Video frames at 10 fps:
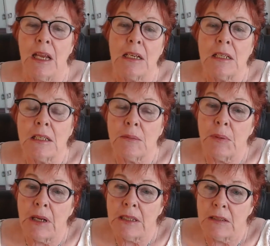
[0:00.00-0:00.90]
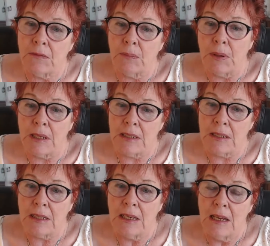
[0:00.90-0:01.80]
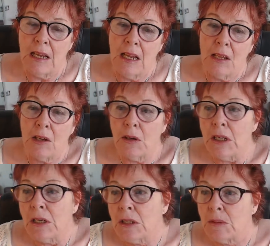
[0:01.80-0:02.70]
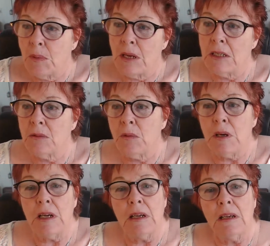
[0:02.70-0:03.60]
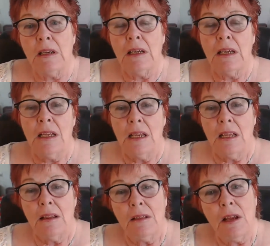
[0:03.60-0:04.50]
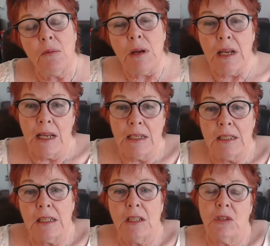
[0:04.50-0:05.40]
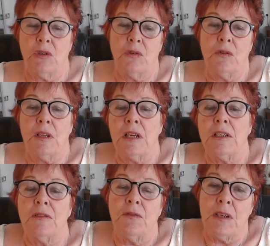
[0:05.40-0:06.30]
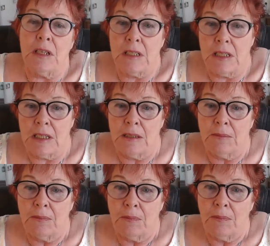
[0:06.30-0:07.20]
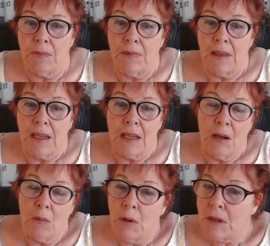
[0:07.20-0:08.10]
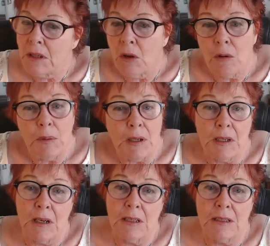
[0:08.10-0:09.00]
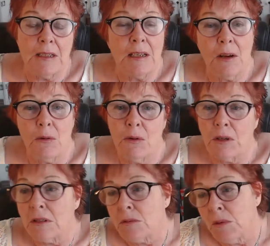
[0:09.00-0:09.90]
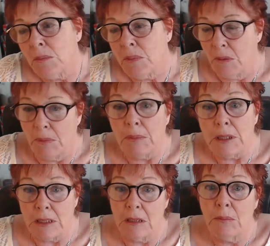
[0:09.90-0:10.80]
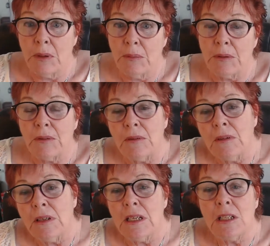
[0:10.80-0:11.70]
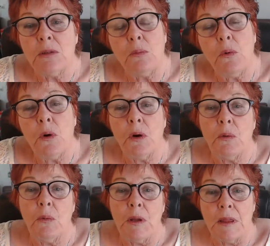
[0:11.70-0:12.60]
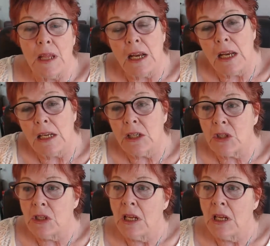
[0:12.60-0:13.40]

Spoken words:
enters a place of peace. They're in a space where they're relating to their divinity. What nobody does in that audience, well, probably some people do, is work with that energy.